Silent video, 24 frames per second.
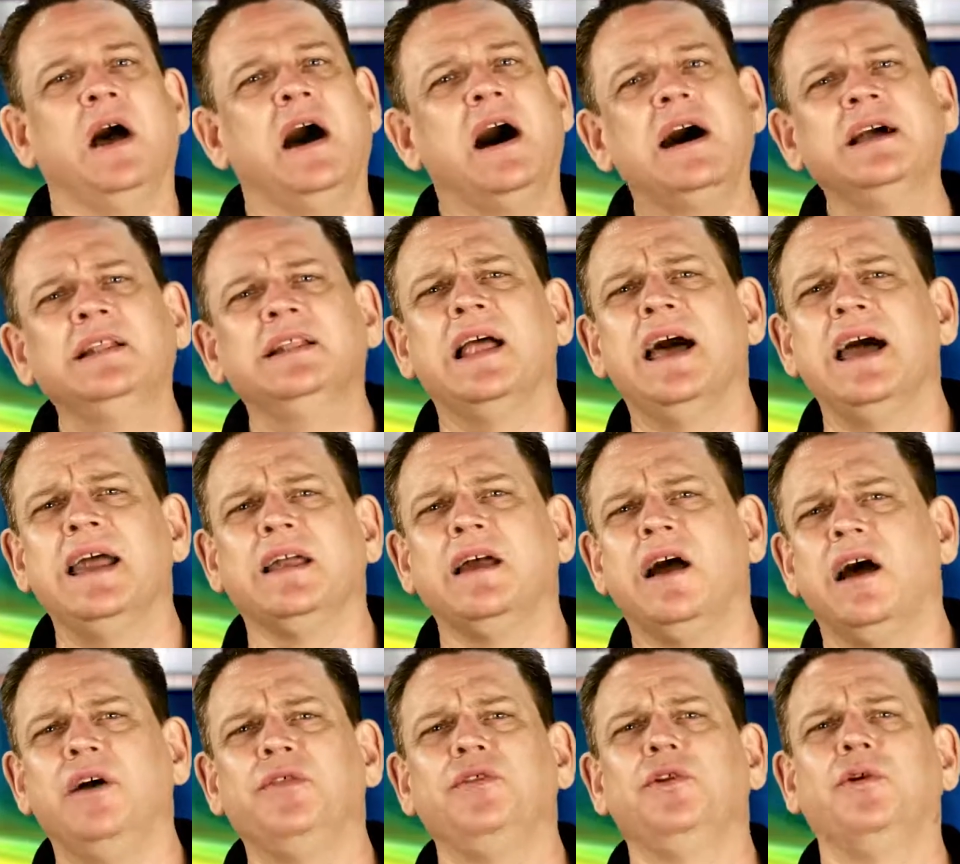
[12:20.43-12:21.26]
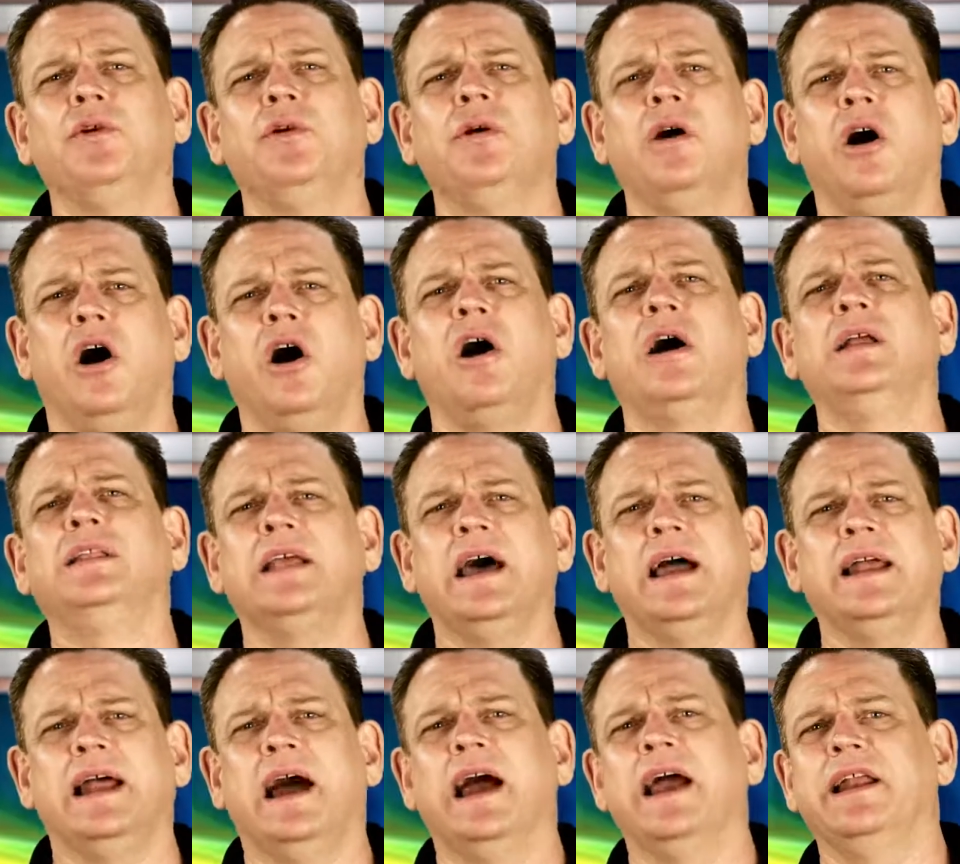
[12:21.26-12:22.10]
Unlike other
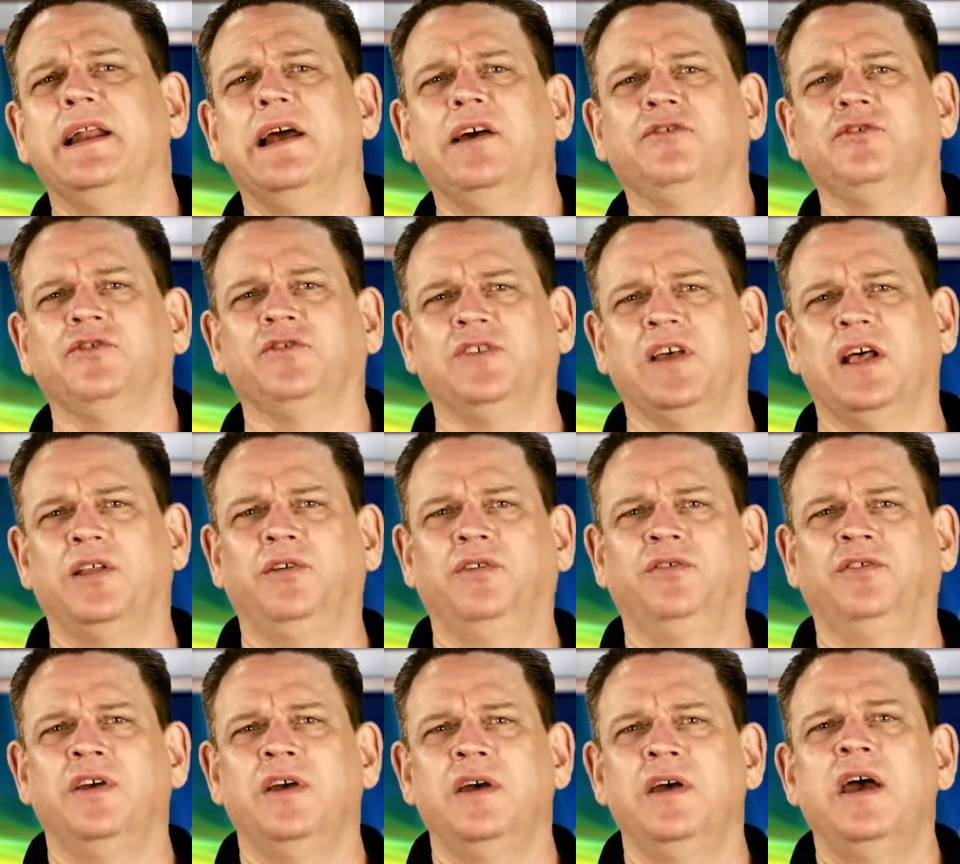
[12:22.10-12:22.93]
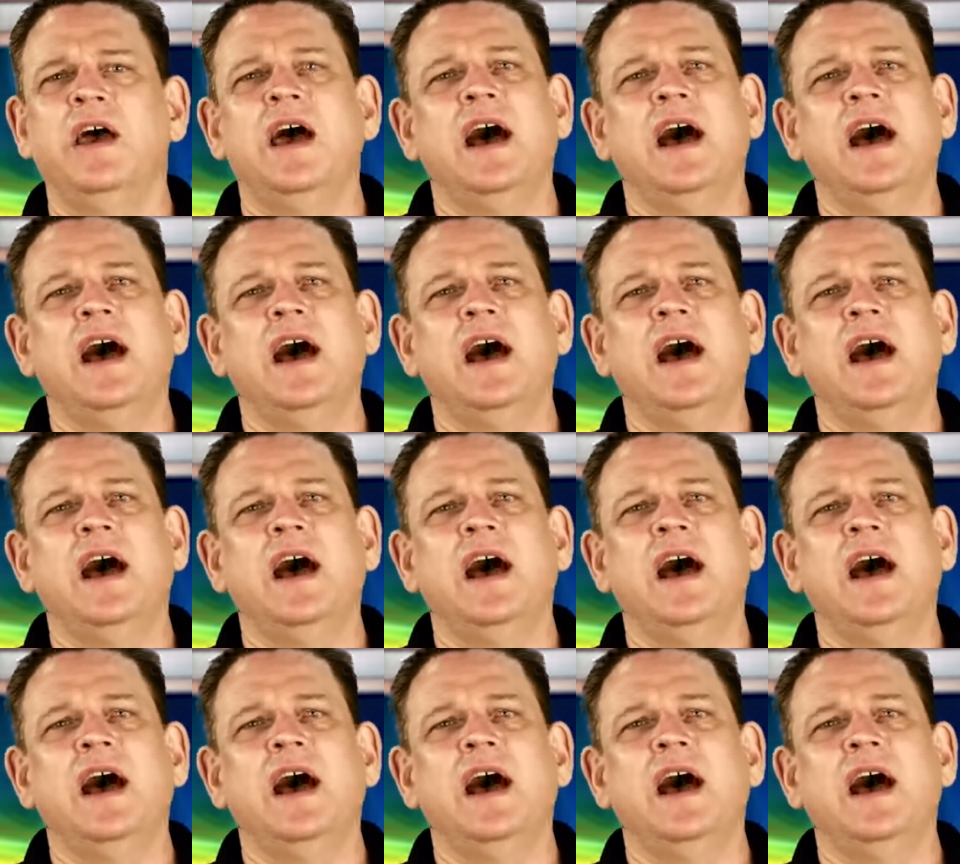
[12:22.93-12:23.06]
online ionizer sellers,